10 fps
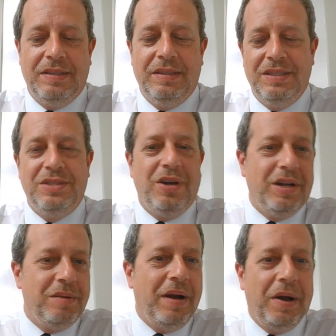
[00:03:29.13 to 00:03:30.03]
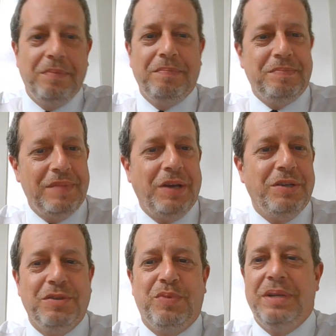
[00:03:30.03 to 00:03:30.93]
Let's talk about how to
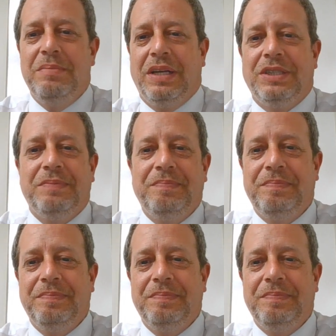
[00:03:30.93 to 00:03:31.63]
use pretty much.